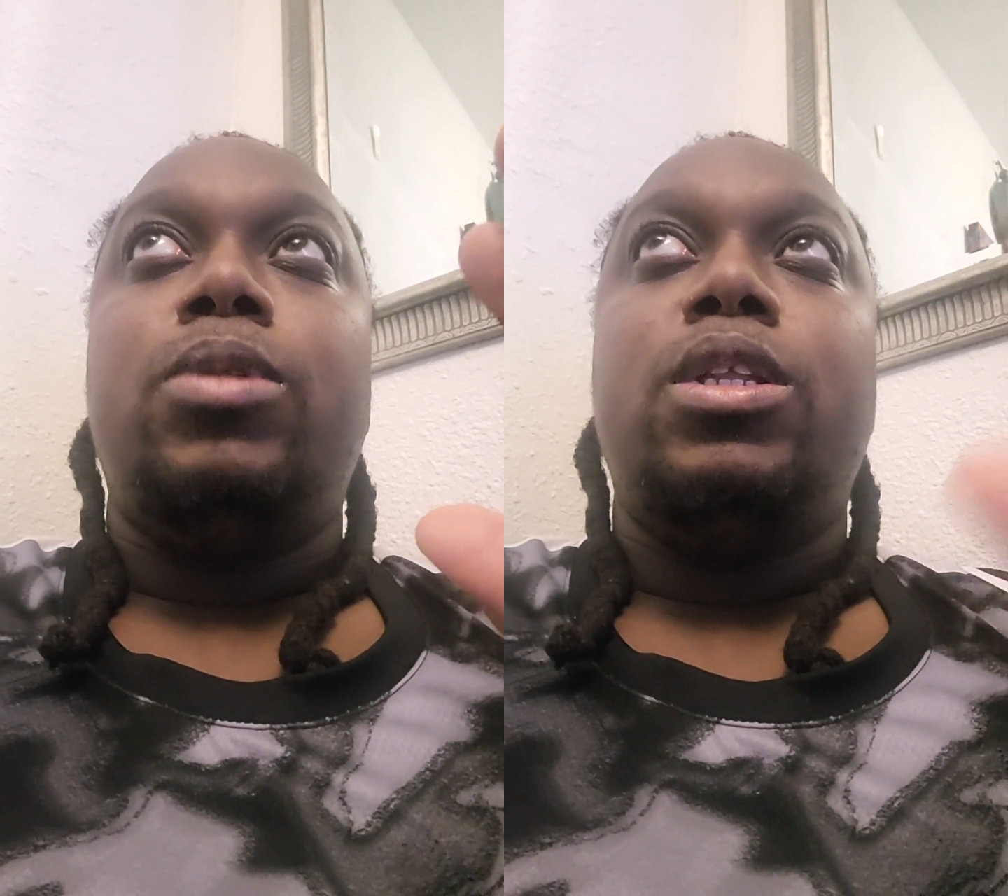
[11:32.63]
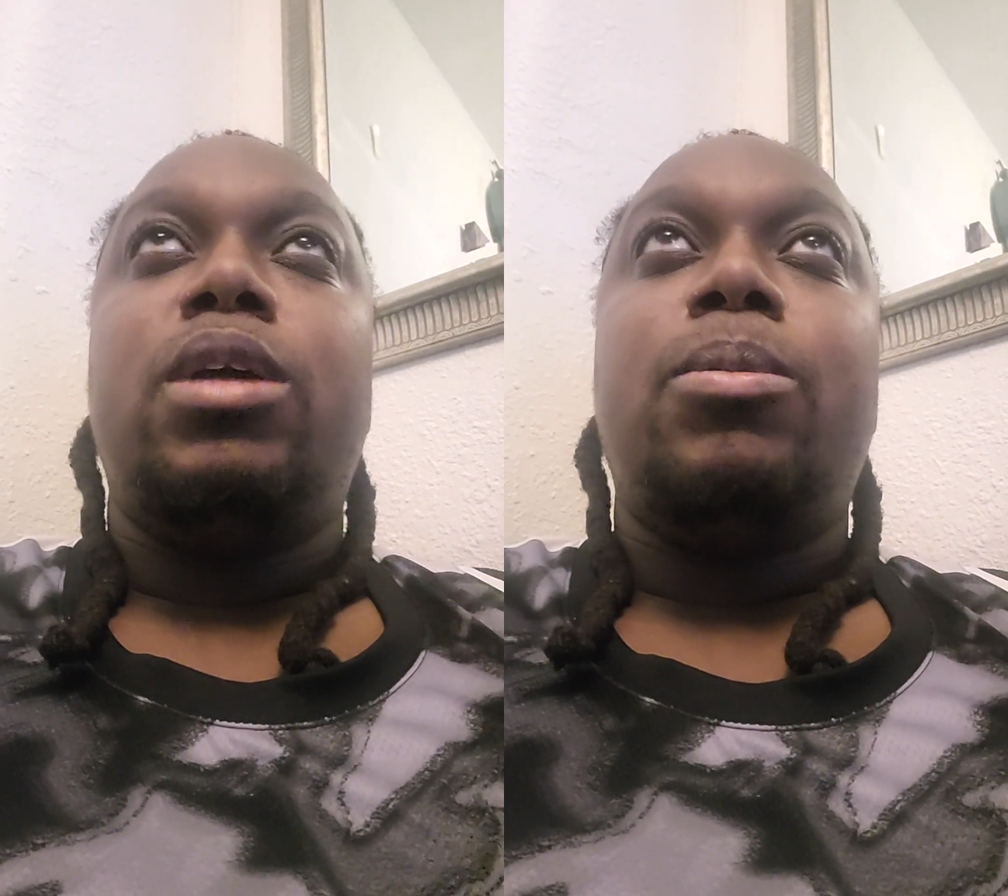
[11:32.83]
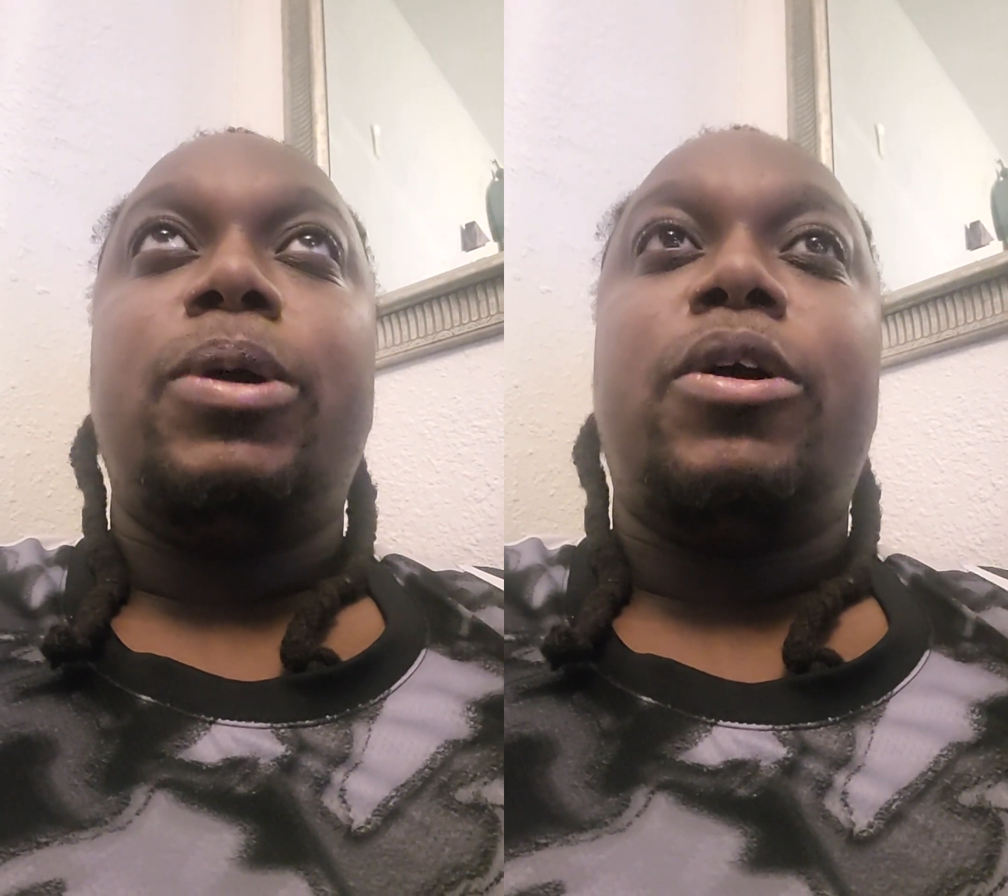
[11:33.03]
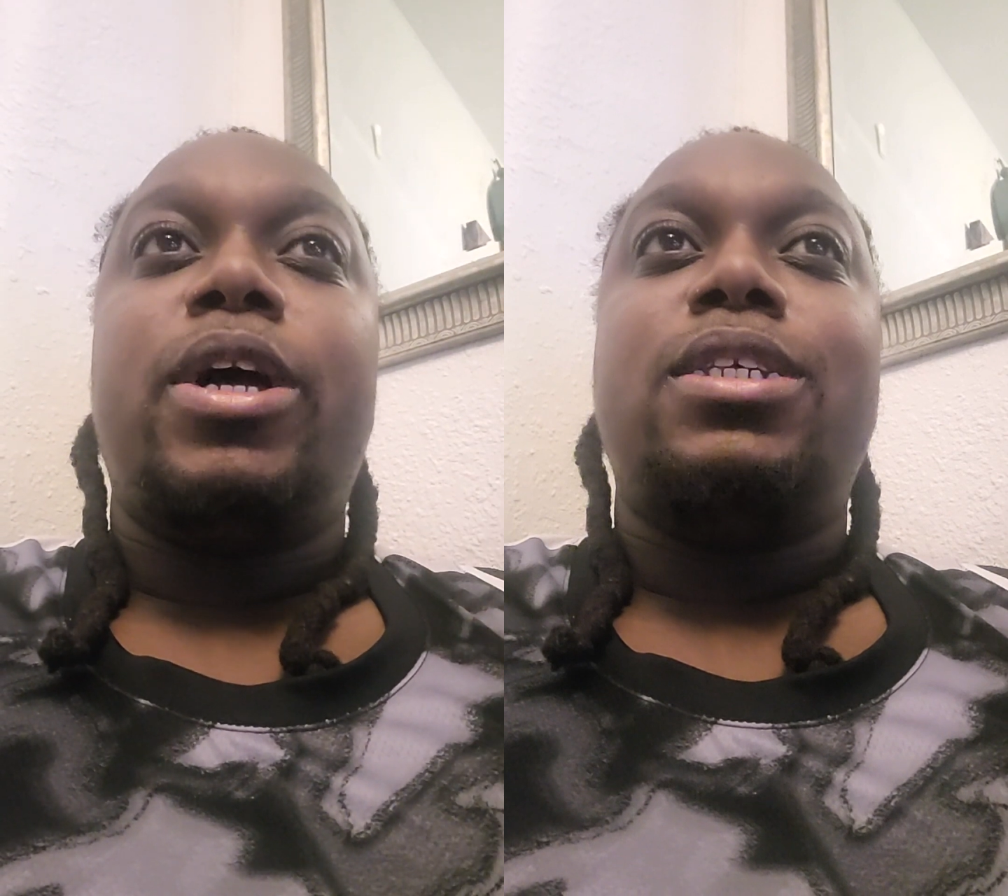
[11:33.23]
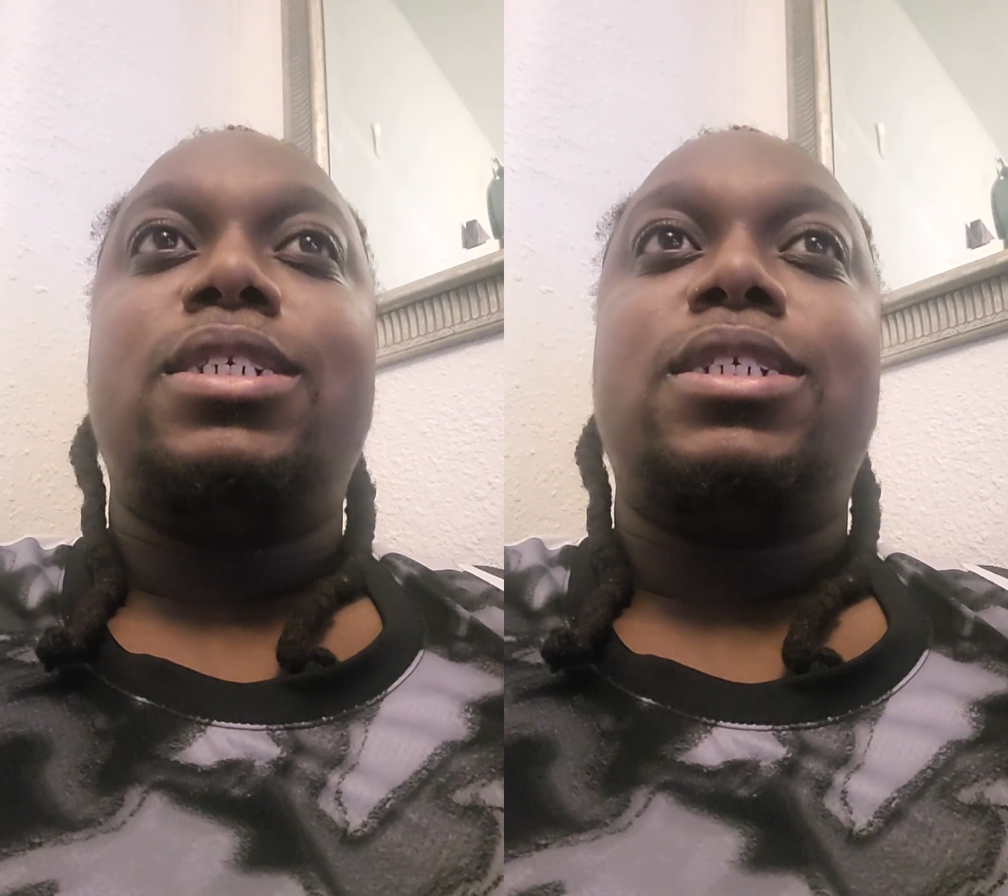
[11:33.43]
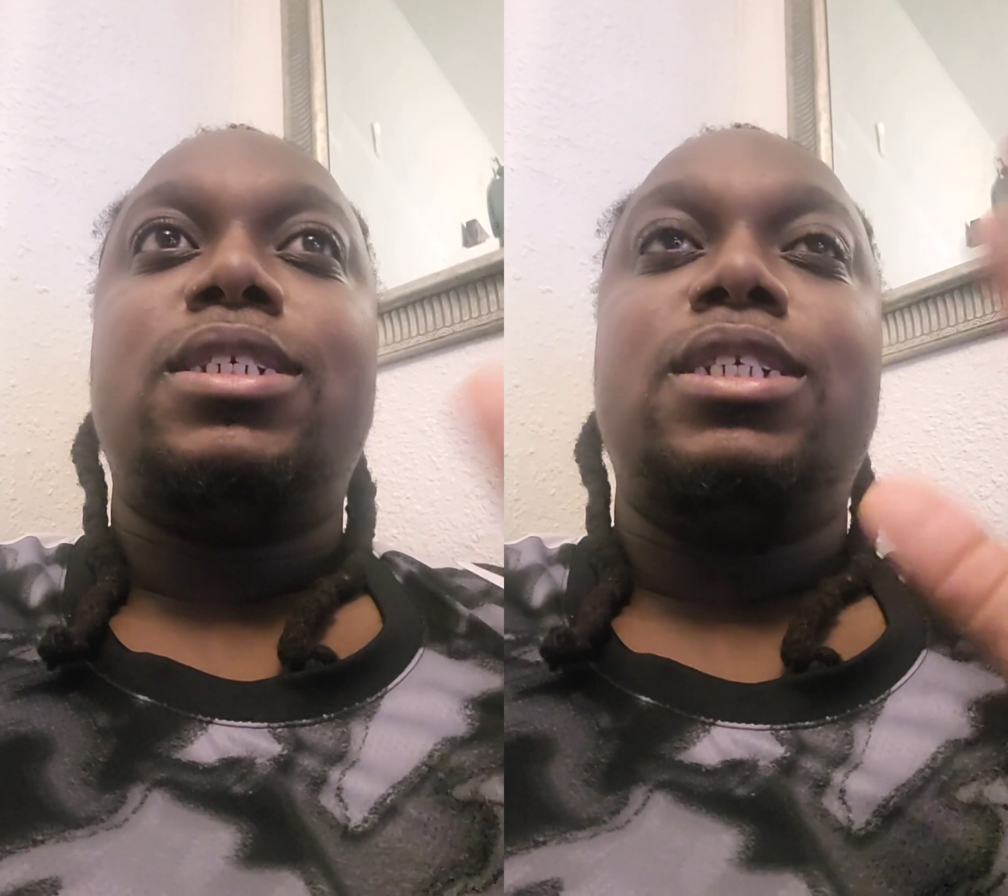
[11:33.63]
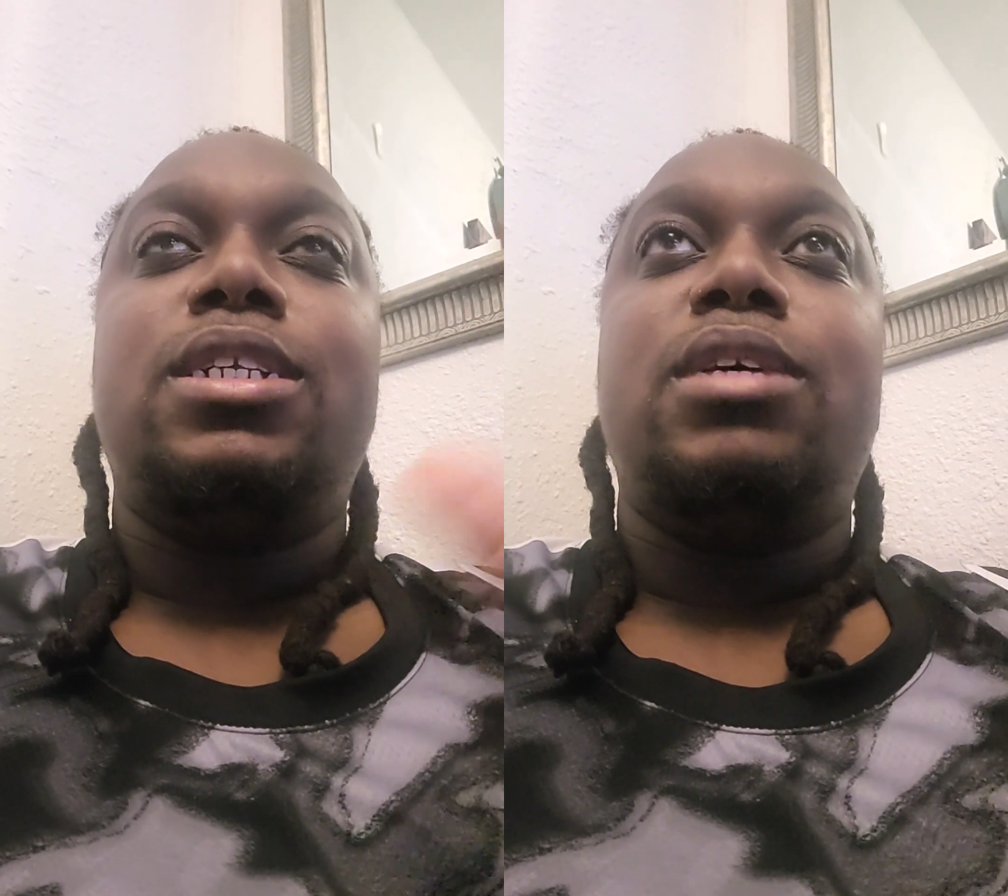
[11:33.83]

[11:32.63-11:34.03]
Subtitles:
the Democrats